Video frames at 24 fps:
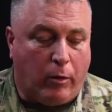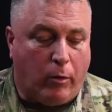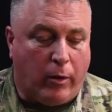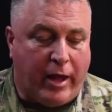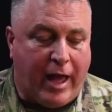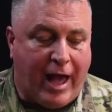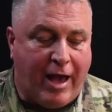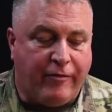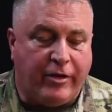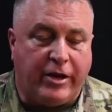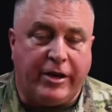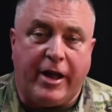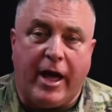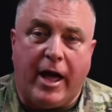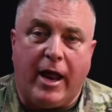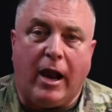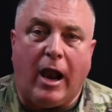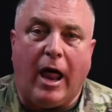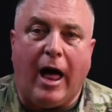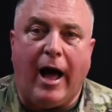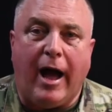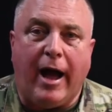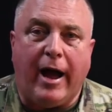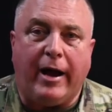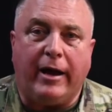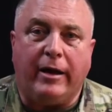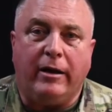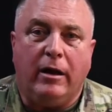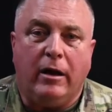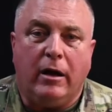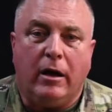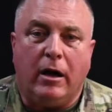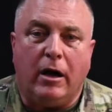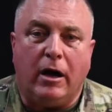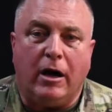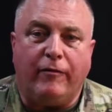We have a deadline
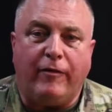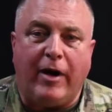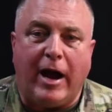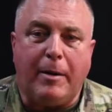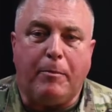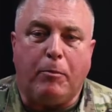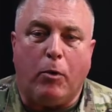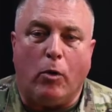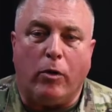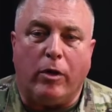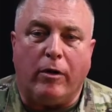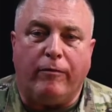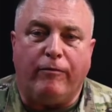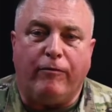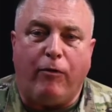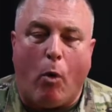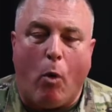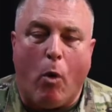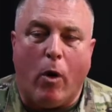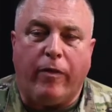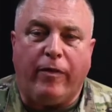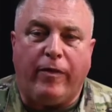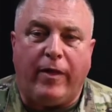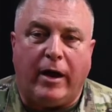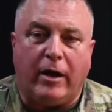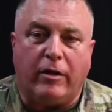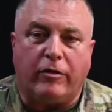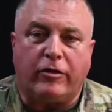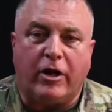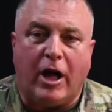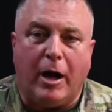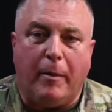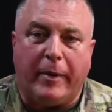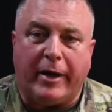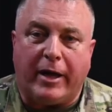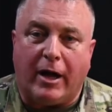of April the 4th that is
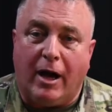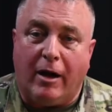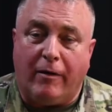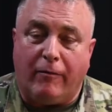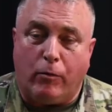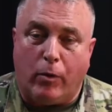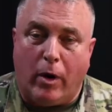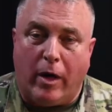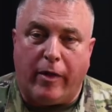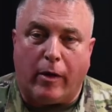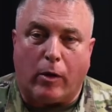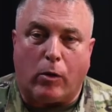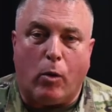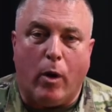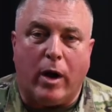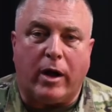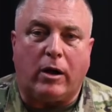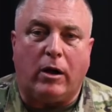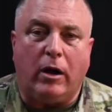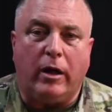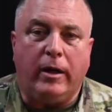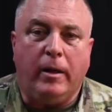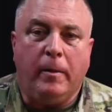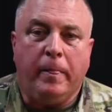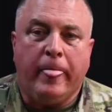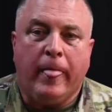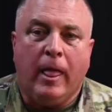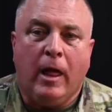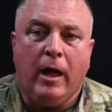coming up rather quickly,